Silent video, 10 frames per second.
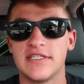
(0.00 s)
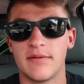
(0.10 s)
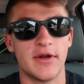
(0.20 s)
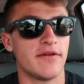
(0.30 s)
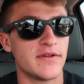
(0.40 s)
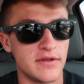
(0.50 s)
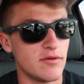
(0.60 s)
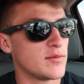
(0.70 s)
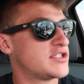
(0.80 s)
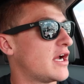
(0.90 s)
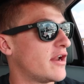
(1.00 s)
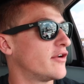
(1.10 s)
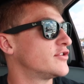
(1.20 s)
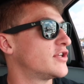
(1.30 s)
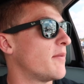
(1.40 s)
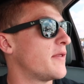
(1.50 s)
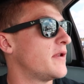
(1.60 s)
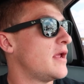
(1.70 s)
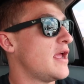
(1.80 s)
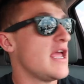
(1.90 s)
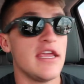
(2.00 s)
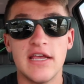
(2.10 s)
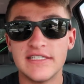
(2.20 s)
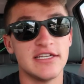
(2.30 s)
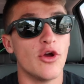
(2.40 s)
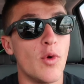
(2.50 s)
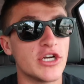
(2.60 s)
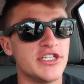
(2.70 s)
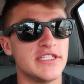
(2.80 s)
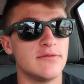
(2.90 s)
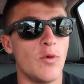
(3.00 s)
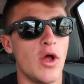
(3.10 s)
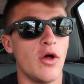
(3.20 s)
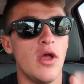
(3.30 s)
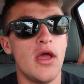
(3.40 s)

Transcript: I'm gonna have to give him a shout out or something. You guys need to go watch his as well.